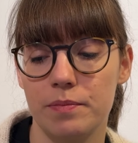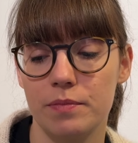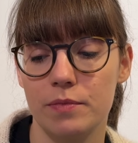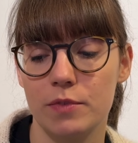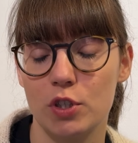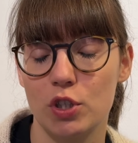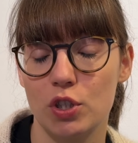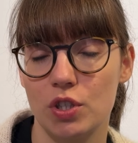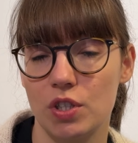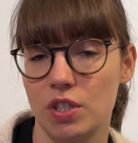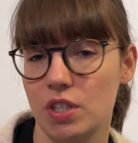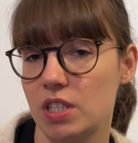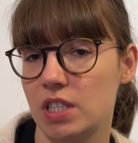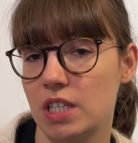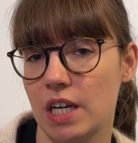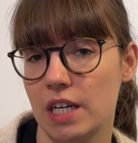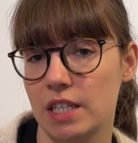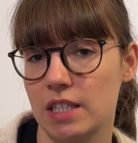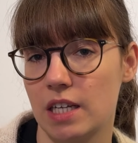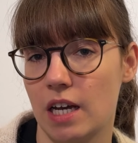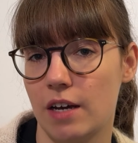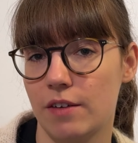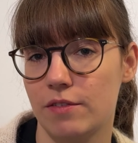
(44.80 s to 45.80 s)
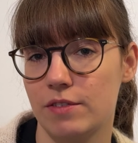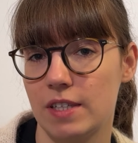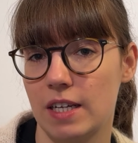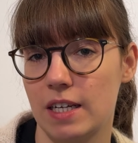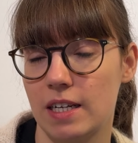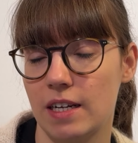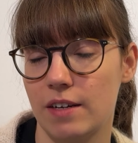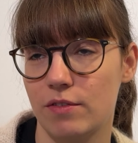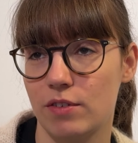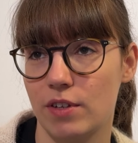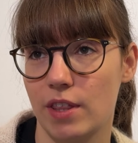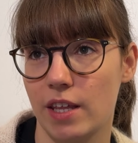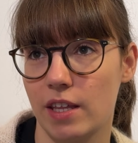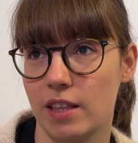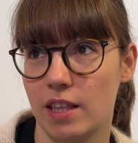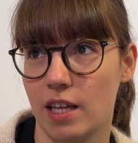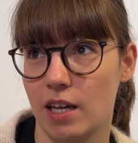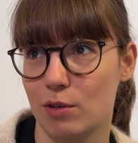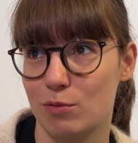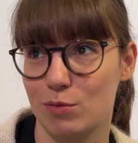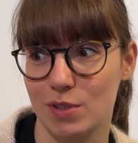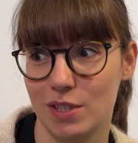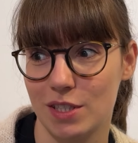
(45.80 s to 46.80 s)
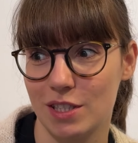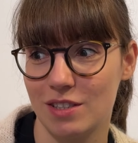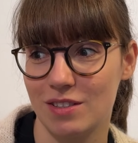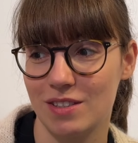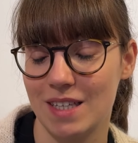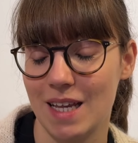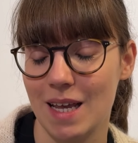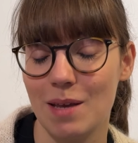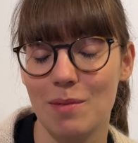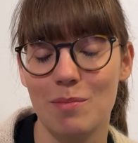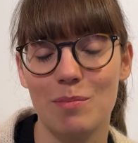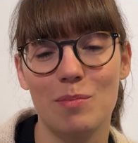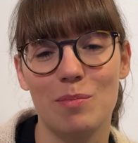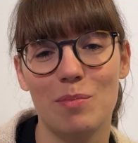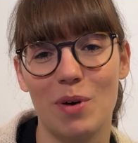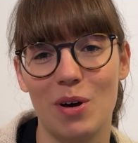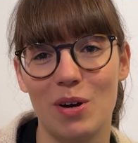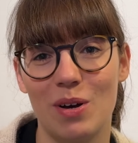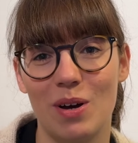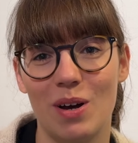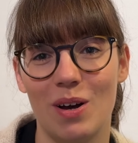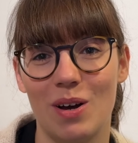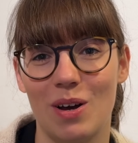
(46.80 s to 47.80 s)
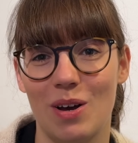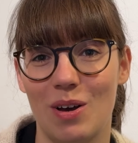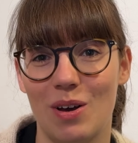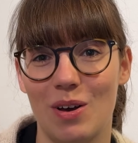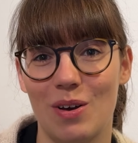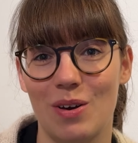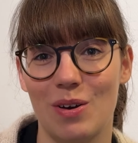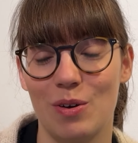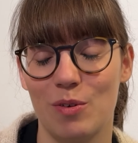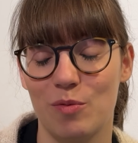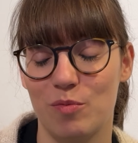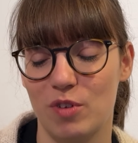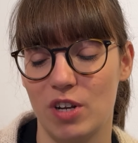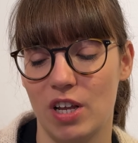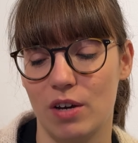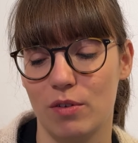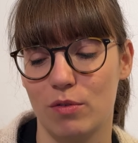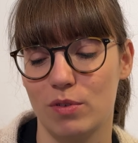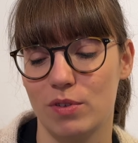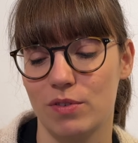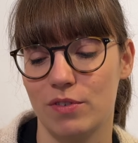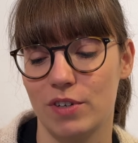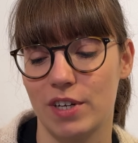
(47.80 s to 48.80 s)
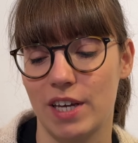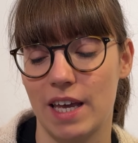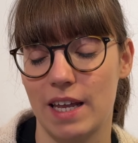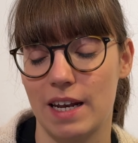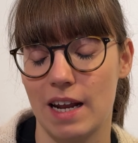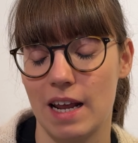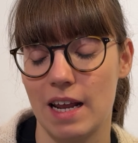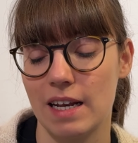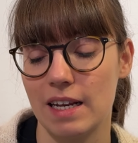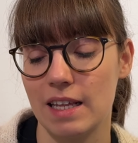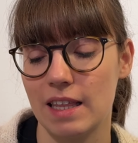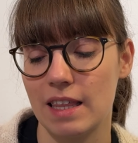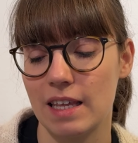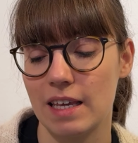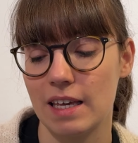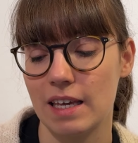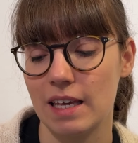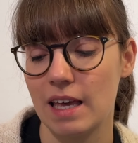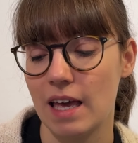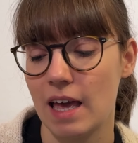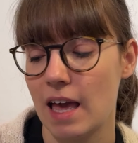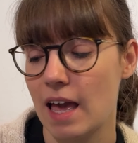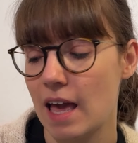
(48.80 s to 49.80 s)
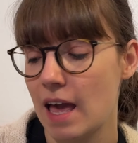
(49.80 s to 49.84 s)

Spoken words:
just to check that I've said everything that I wanted to say, but hopefully I won't forget anything.